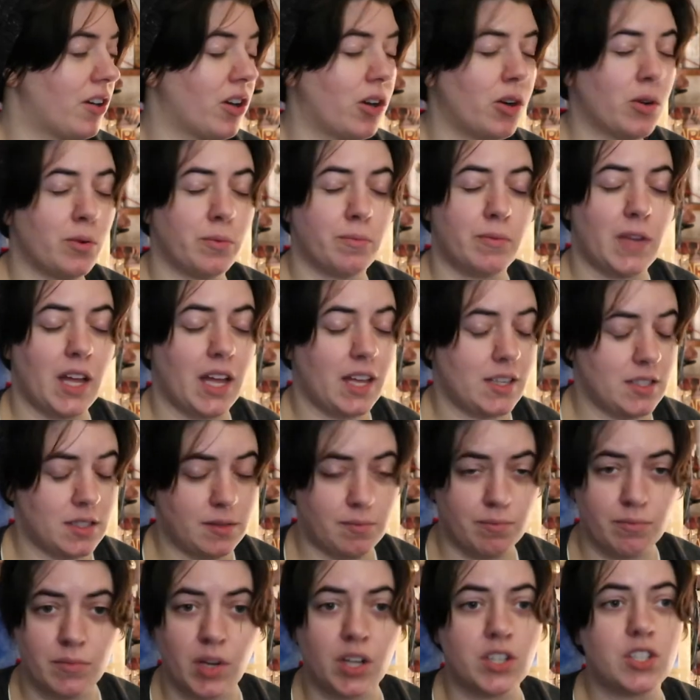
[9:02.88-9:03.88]
home as
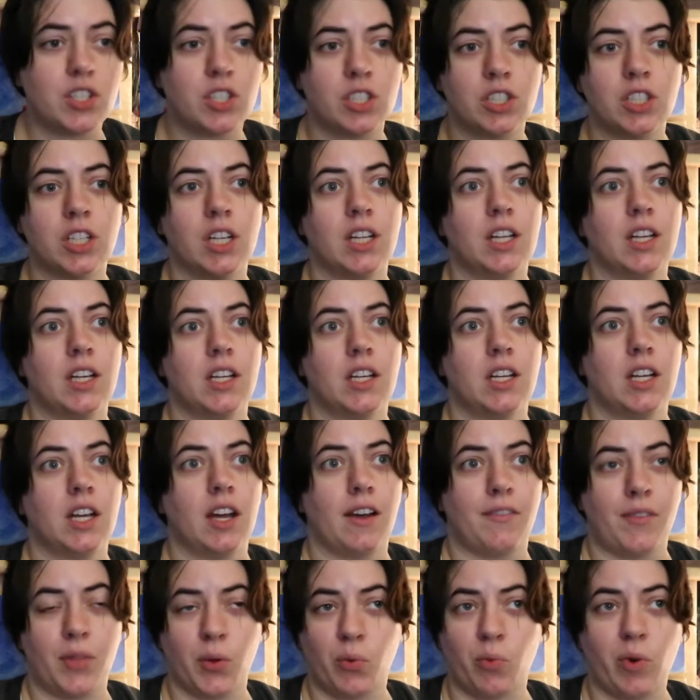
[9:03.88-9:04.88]
much
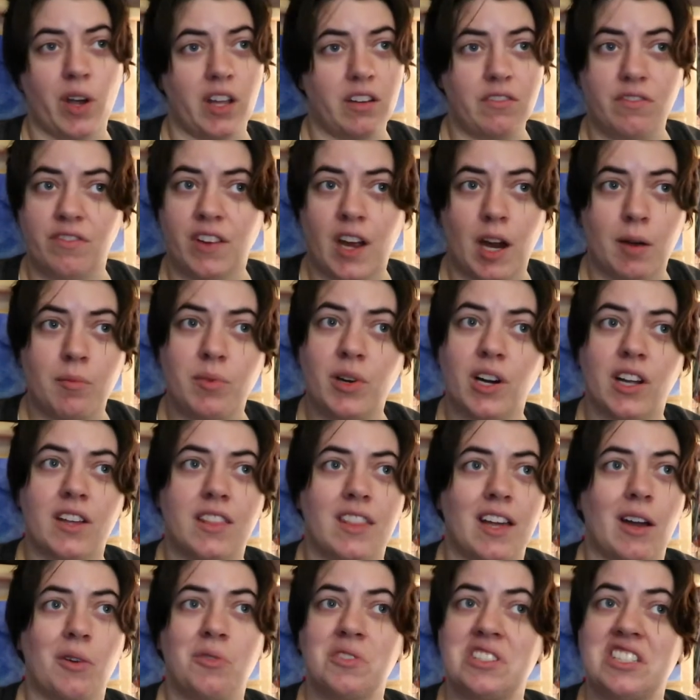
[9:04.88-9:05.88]
of the white fabric
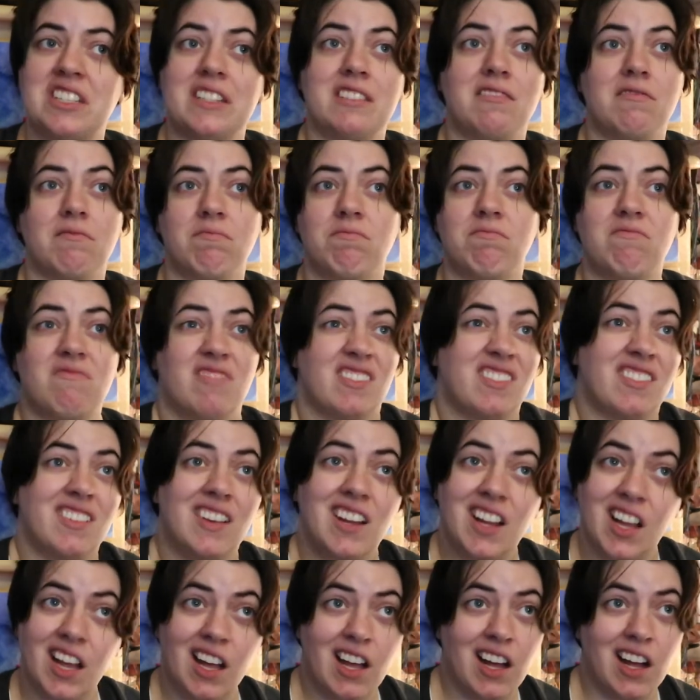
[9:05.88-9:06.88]
that was in
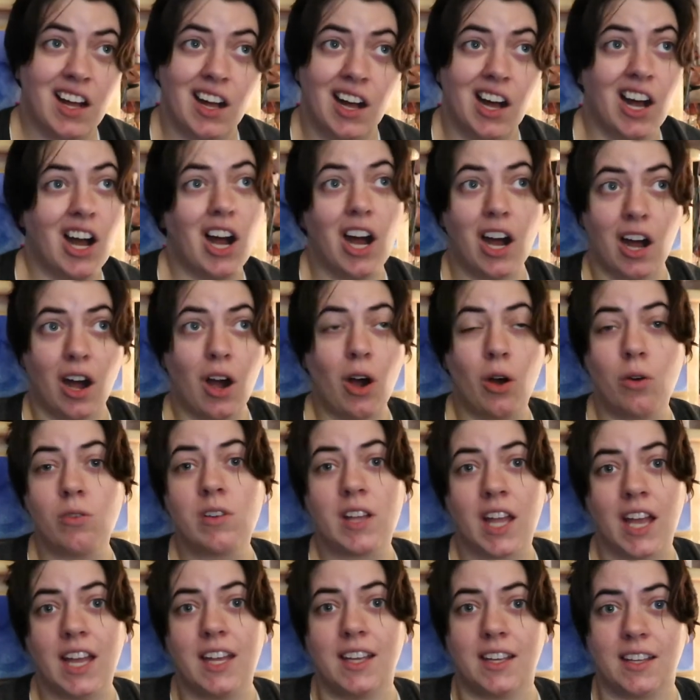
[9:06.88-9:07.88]

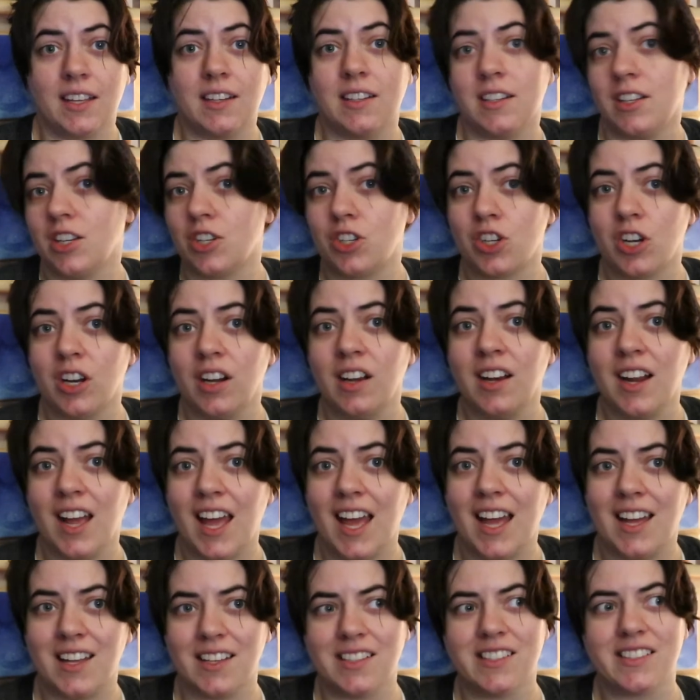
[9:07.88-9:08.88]
okay condition
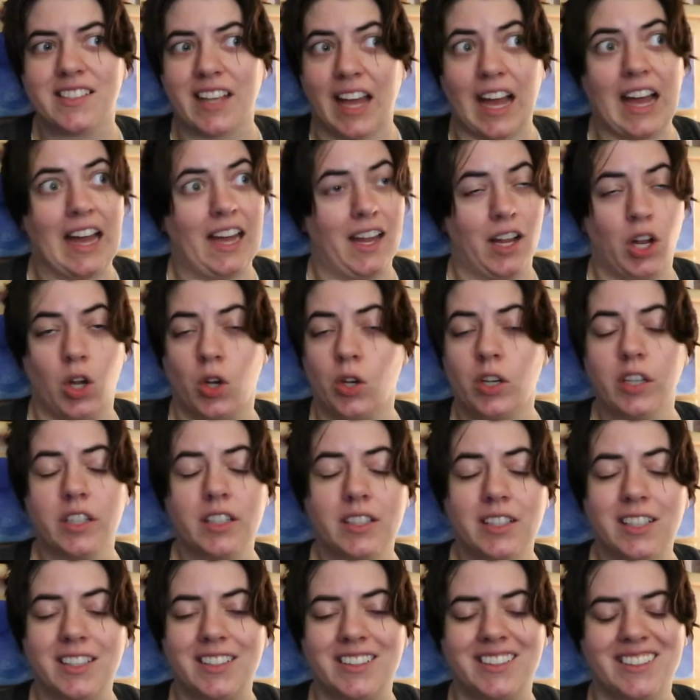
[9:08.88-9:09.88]
as I could,